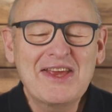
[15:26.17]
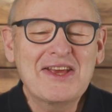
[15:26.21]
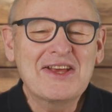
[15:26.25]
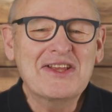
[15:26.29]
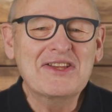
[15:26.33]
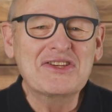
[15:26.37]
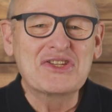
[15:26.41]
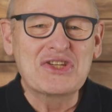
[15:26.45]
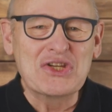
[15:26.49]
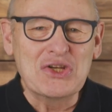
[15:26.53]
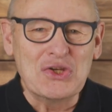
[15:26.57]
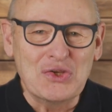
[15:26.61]

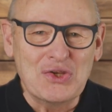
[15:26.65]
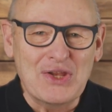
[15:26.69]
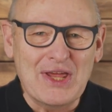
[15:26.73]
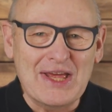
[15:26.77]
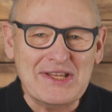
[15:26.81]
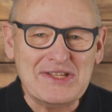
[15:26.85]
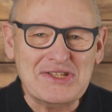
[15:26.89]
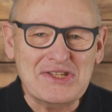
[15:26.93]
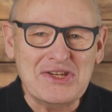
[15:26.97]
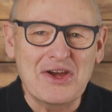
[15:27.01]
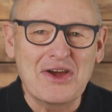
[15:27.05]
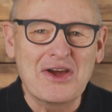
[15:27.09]
Until
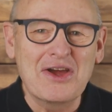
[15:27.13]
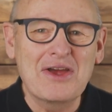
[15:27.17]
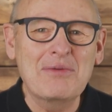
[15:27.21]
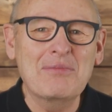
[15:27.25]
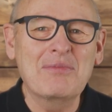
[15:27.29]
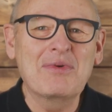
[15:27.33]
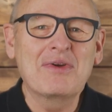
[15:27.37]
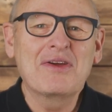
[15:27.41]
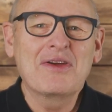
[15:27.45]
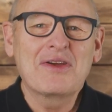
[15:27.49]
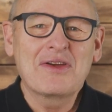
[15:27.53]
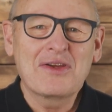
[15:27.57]
that
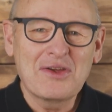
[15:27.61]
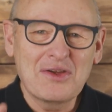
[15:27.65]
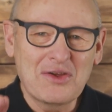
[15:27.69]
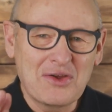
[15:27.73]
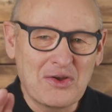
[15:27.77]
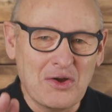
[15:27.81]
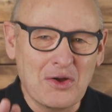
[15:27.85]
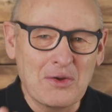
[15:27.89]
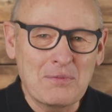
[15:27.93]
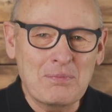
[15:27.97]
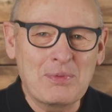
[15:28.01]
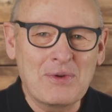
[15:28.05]
time,
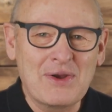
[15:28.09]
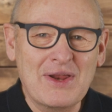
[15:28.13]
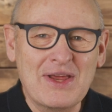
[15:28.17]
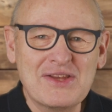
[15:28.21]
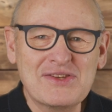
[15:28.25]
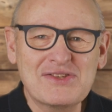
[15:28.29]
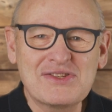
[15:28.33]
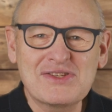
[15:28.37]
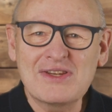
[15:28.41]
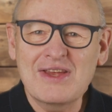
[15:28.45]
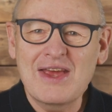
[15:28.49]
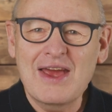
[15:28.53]
God
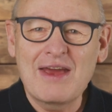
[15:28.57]
bless.